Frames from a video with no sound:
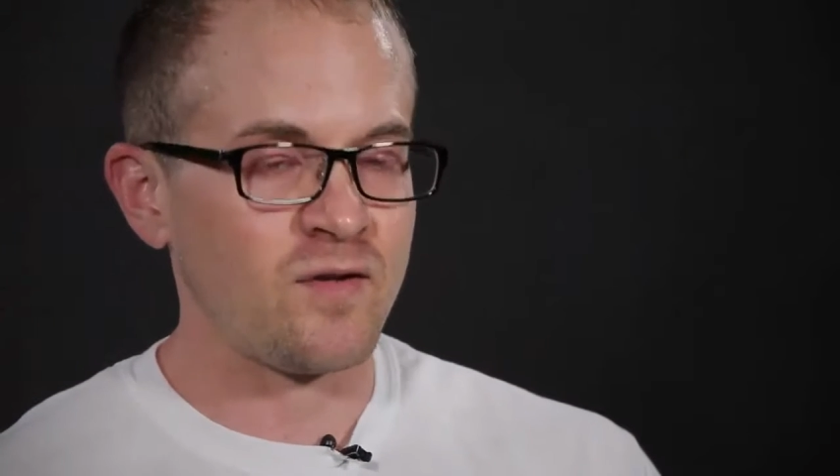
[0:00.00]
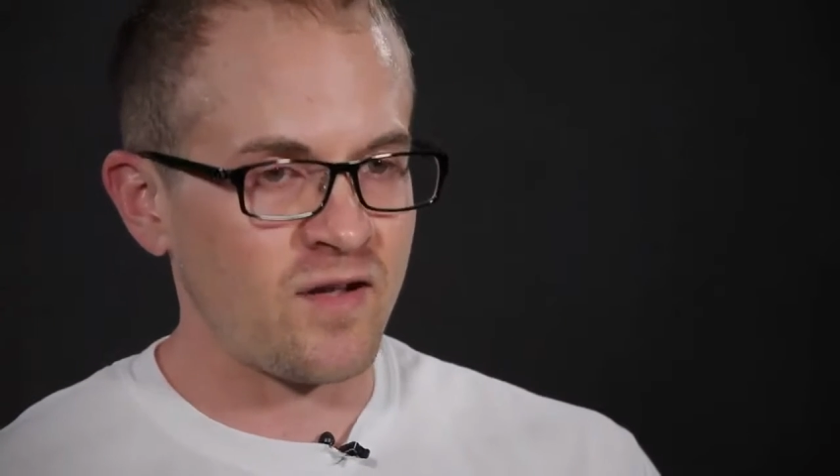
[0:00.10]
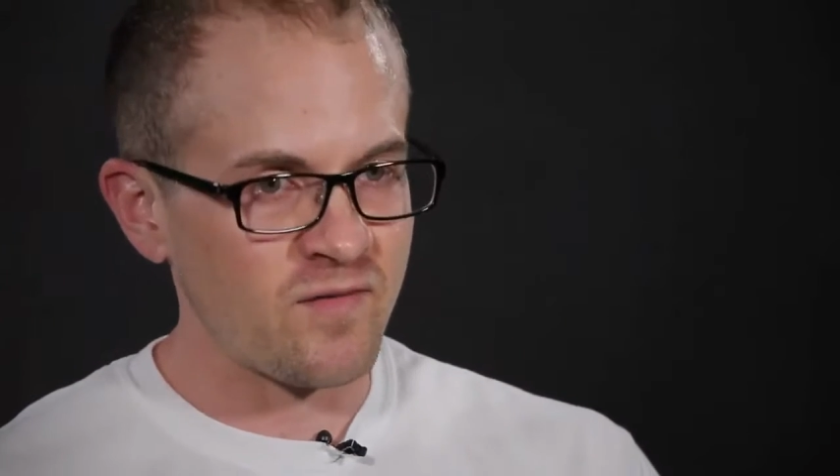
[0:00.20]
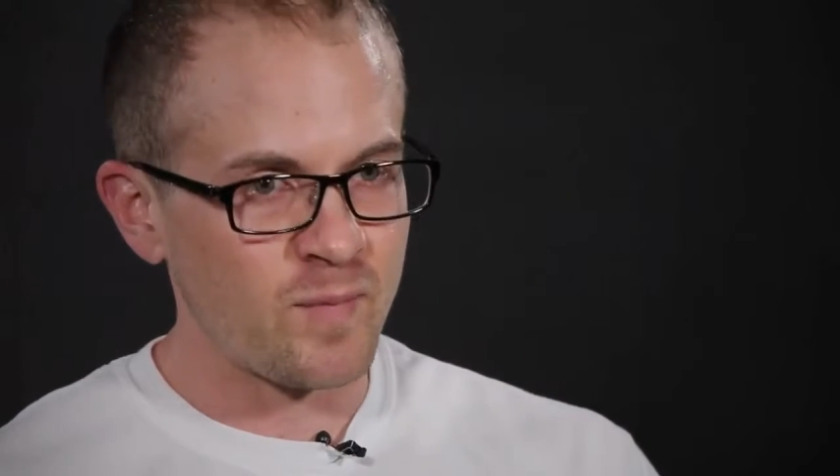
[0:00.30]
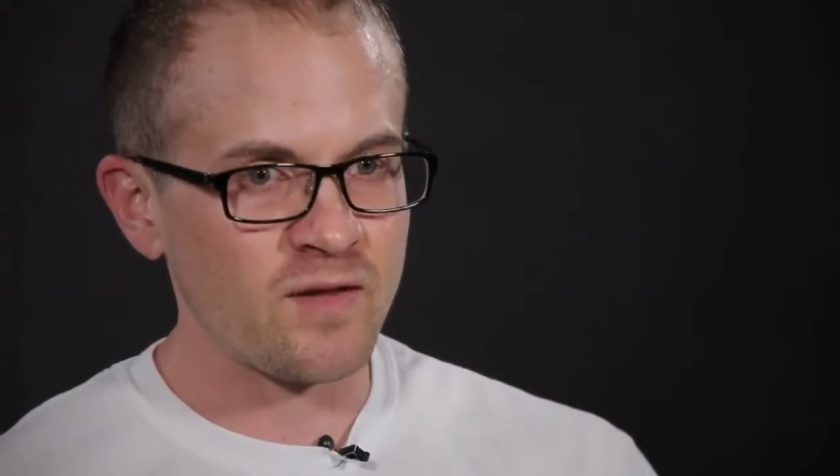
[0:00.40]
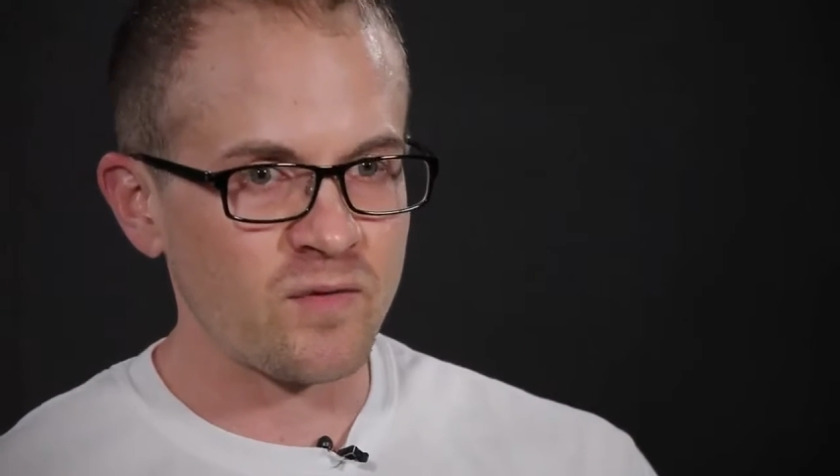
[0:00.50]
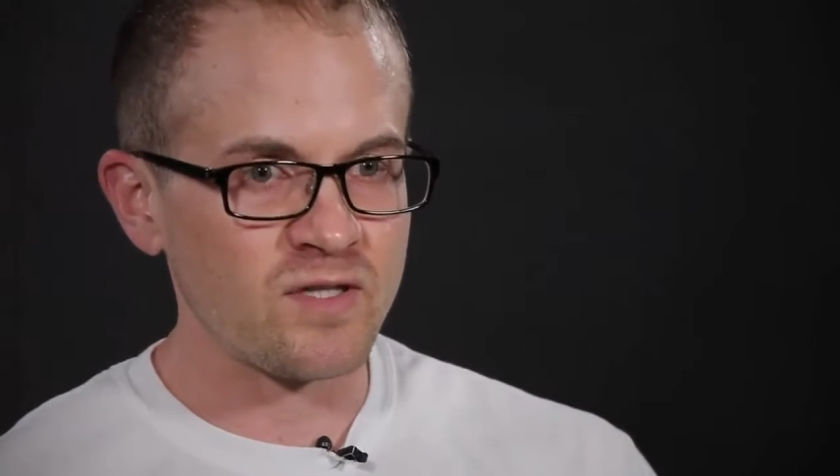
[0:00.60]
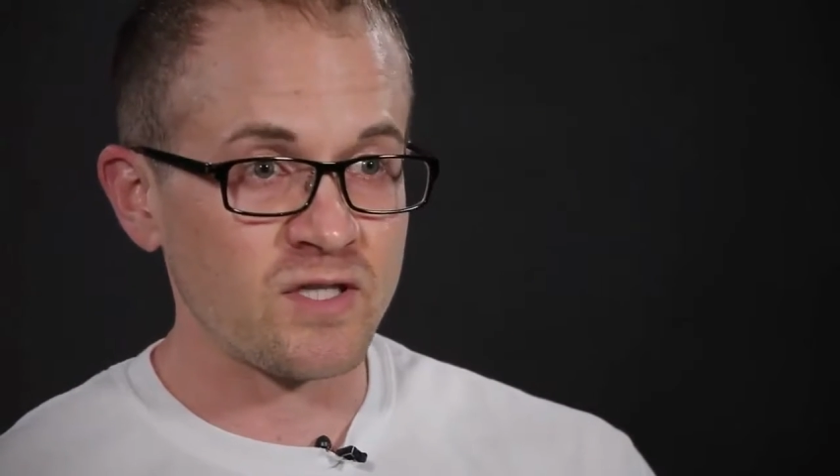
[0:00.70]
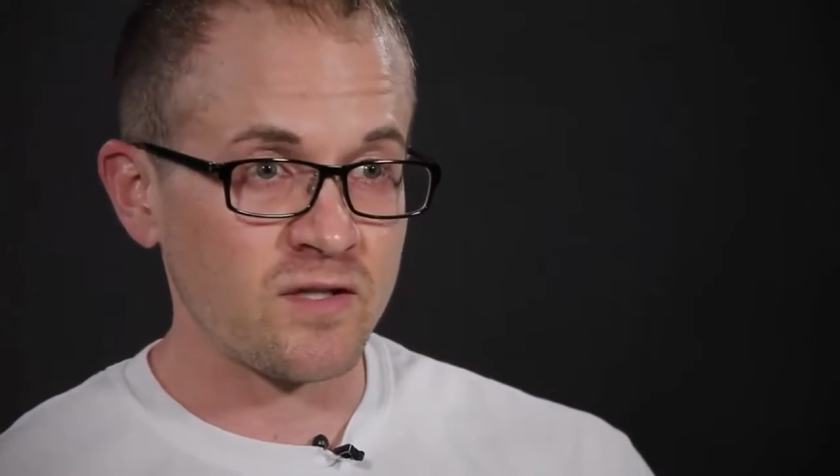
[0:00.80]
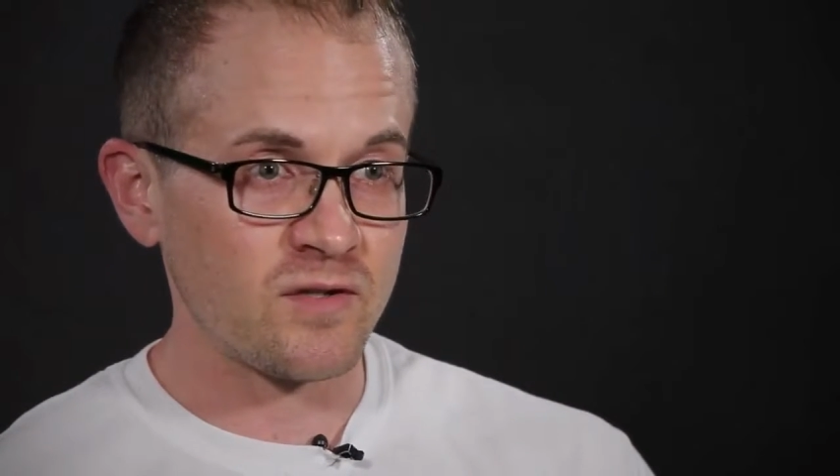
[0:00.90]
I've been through a
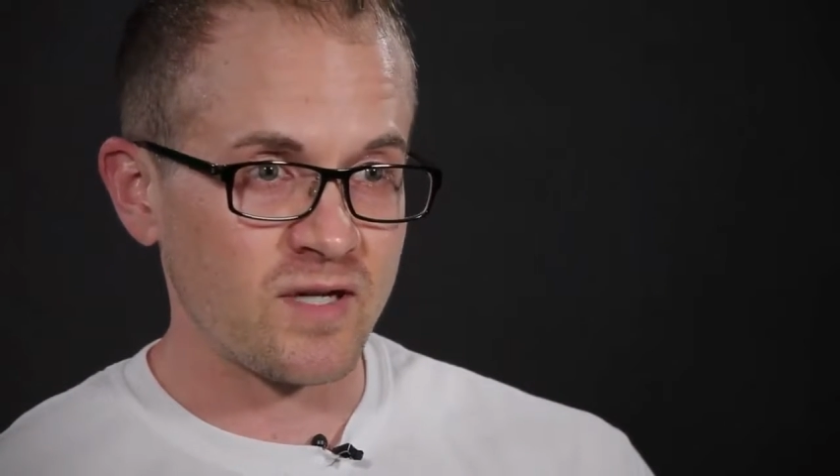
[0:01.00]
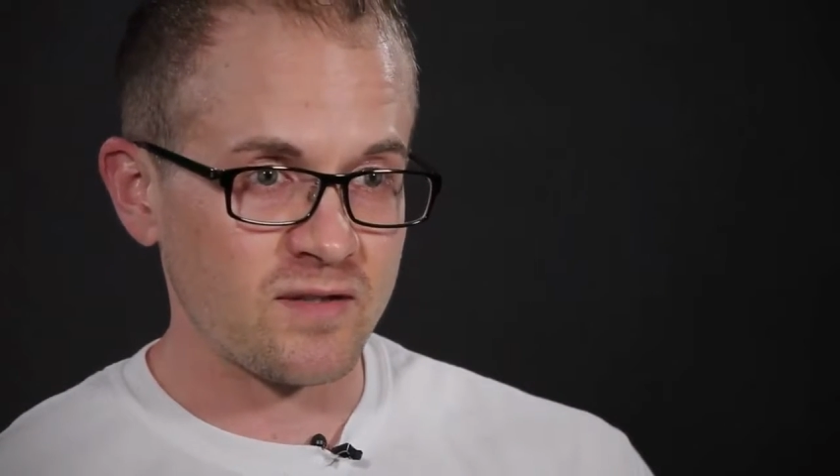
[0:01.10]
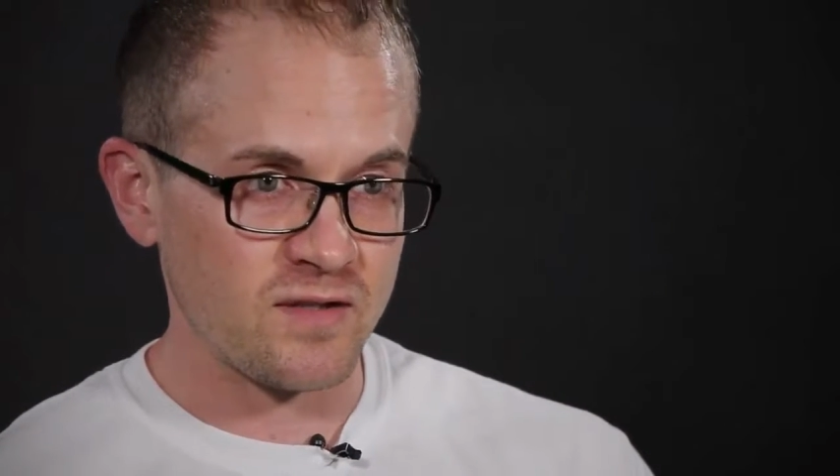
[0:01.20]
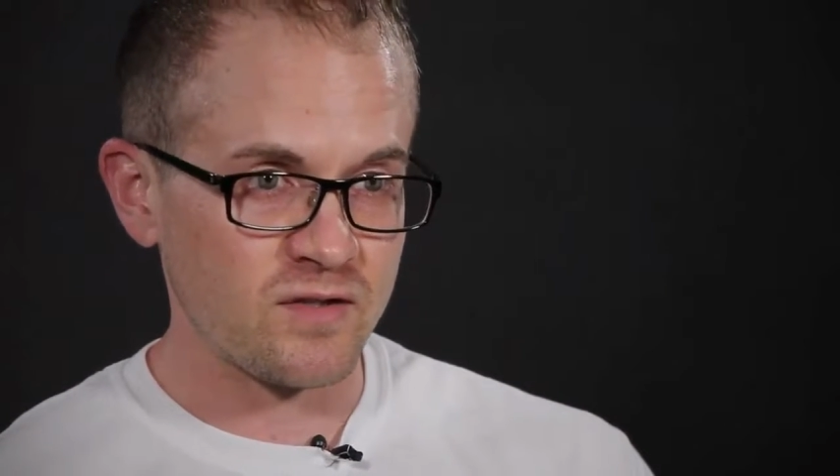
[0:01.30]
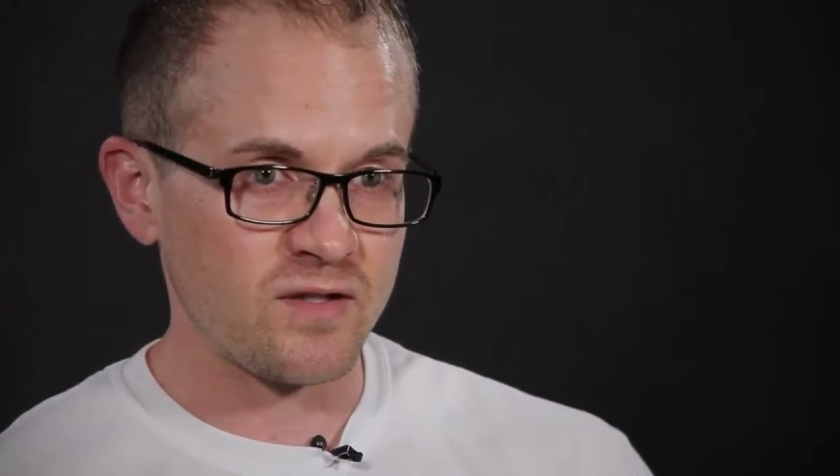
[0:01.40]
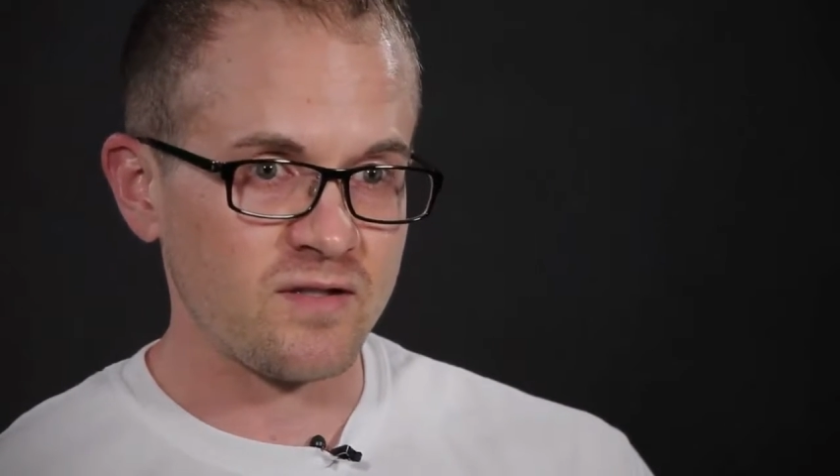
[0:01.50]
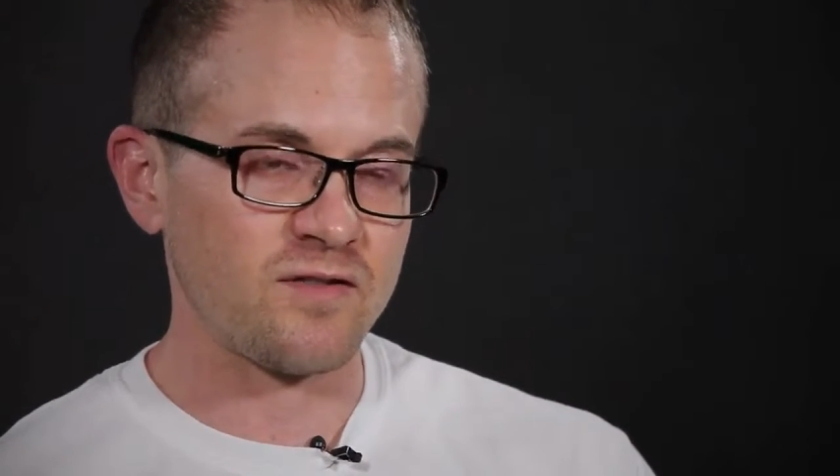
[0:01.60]
gender transition,